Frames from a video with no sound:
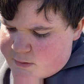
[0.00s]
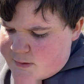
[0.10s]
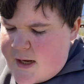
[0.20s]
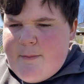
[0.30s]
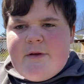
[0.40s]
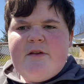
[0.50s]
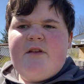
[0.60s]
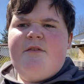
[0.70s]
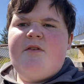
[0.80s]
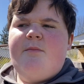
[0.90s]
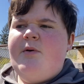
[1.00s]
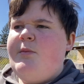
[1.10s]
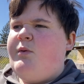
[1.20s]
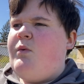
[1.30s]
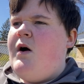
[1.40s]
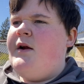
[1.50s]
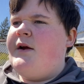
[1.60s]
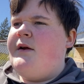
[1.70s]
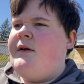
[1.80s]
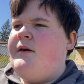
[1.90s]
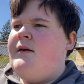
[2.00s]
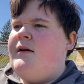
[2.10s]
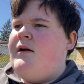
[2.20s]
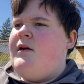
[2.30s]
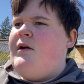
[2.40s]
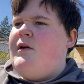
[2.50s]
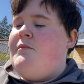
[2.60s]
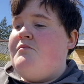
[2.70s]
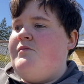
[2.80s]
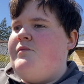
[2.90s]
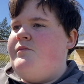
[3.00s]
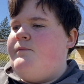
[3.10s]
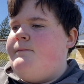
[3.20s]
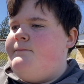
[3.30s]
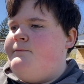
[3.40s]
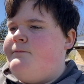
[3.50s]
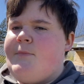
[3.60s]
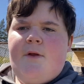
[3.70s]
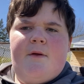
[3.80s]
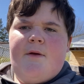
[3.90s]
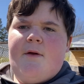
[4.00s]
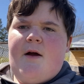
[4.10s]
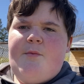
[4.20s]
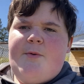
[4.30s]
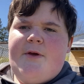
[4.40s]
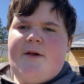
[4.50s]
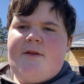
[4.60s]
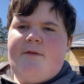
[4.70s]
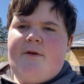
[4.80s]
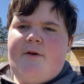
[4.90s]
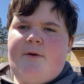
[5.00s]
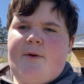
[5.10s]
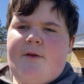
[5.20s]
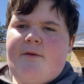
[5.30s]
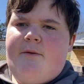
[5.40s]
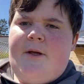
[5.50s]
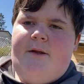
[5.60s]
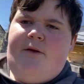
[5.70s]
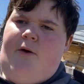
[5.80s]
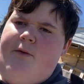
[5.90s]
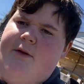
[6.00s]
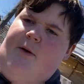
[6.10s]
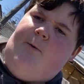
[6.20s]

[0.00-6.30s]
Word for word: Damn, it's stuffed to the brim with water. Hmm. I'm gonna put you guys down there anyways. Okay, let's go. Let's go.